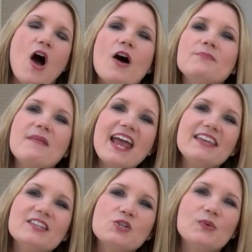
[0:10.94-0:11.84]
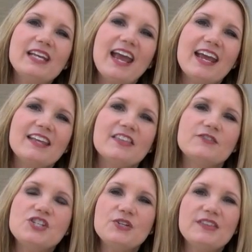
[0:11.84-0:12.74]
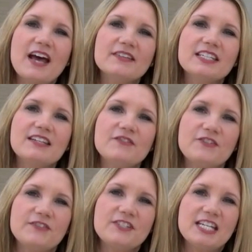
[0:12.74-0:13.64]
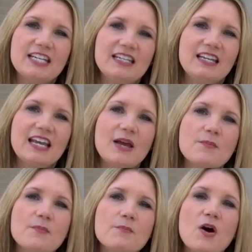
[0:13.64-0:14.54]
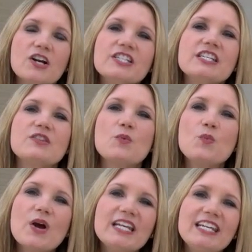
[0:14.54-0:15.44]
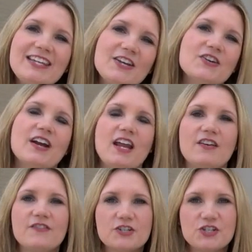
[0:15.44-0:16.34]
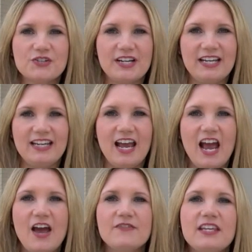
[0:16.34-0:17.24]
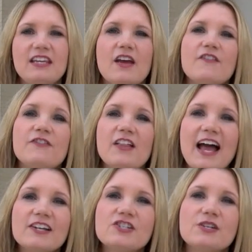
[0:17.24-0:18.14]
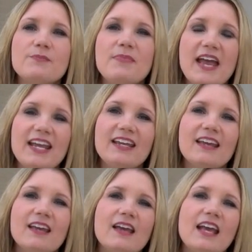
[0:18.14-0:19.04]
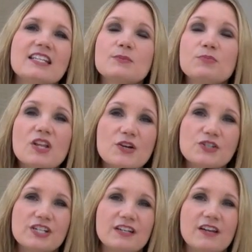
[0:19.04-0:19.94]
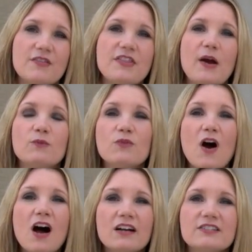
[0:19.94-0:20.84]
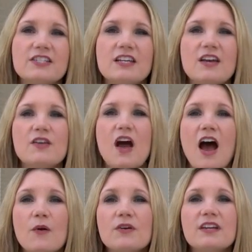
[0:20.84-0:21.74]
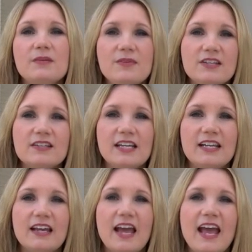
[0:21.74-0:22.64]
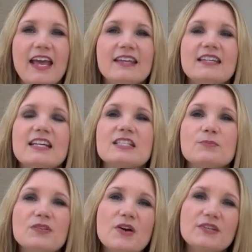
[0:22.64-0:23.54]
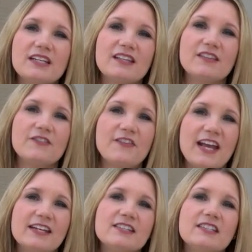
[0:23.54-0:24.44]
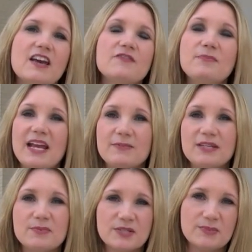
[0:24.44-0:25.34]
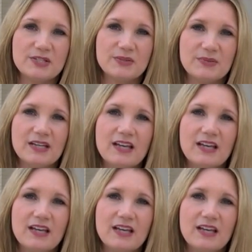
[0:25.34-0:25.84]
On May the 28th of 2015 marked the 1 year anniversary of the flash bang explosion that rocked our community and exploded in the face of Baby Bou Bou.